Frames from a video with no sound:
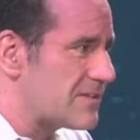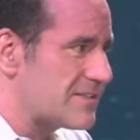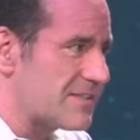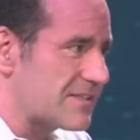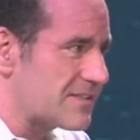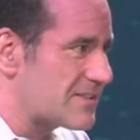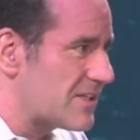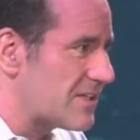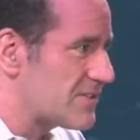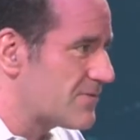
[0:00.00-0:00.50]

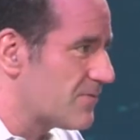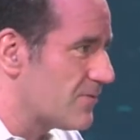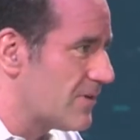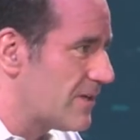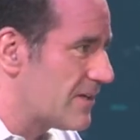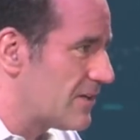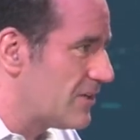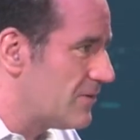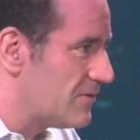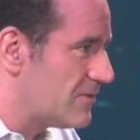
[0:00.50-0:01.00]
successful
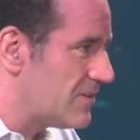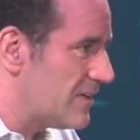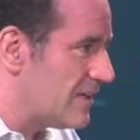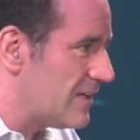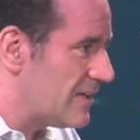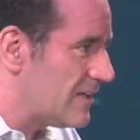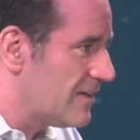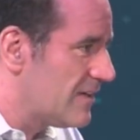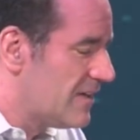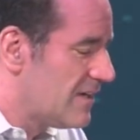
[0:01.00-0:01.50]
at UT,
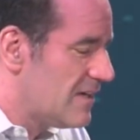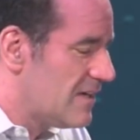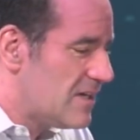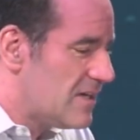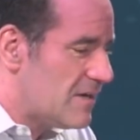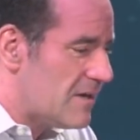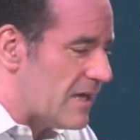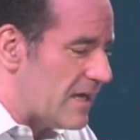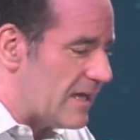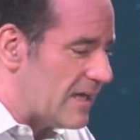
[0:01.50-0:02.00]

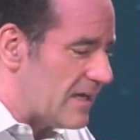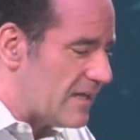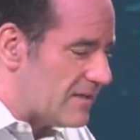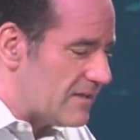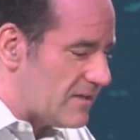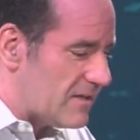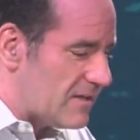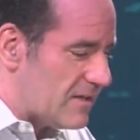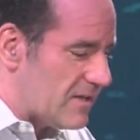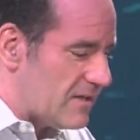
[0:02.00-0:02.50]

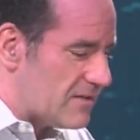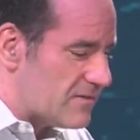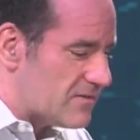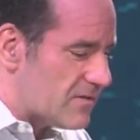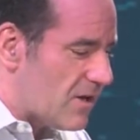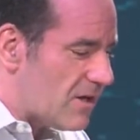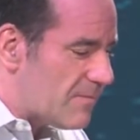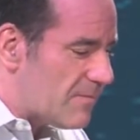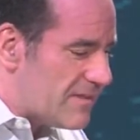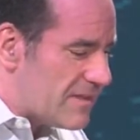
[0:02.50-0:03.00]
and
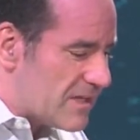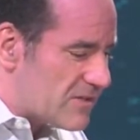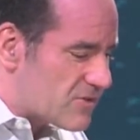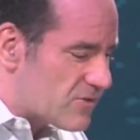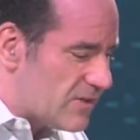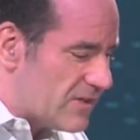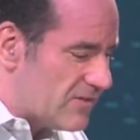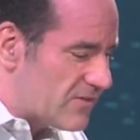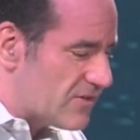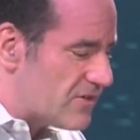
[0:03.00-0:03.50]
talk about that
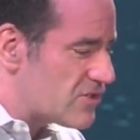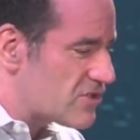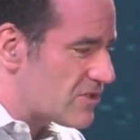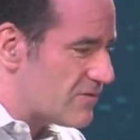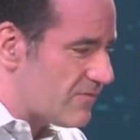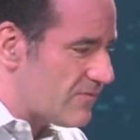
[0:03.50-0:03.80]
transition